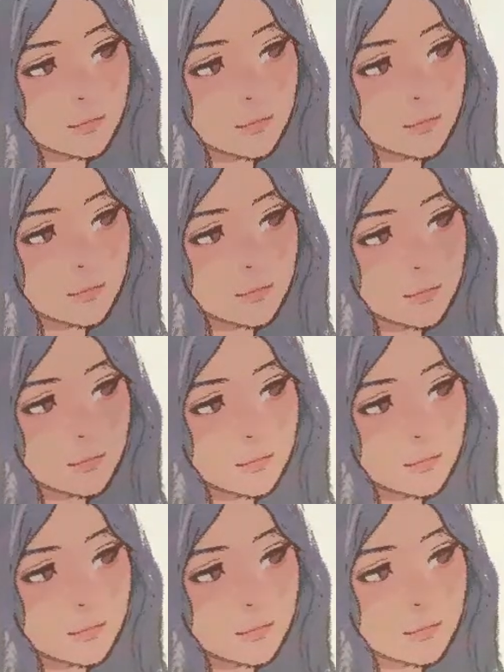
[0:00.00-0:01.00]

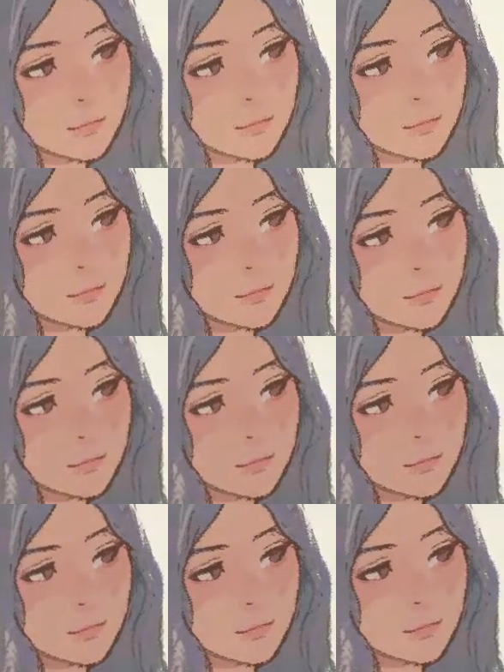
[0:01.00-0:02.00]

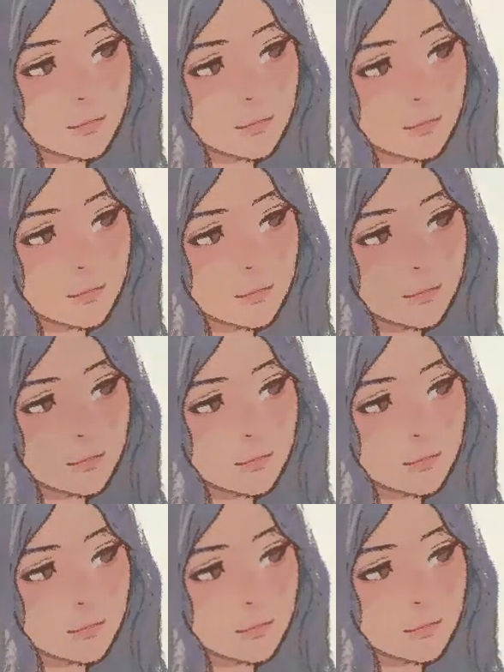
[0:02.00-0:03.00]

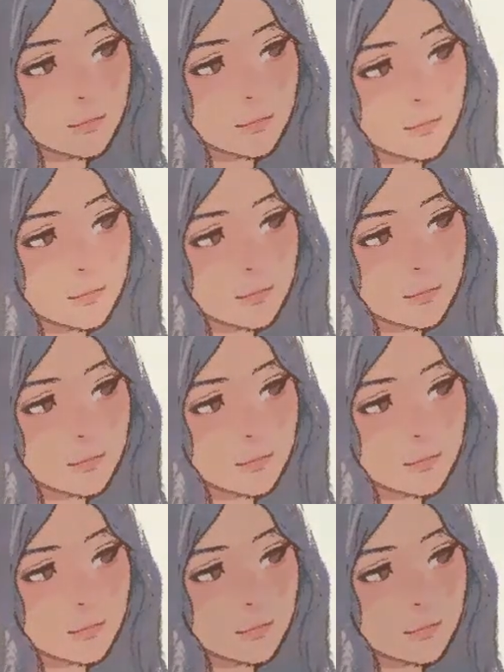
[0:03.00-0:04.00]

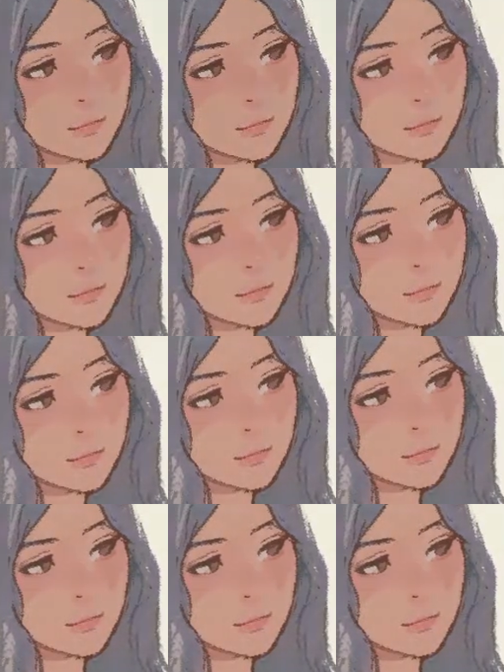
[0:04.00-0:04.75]
No words are spoken by the person on screen.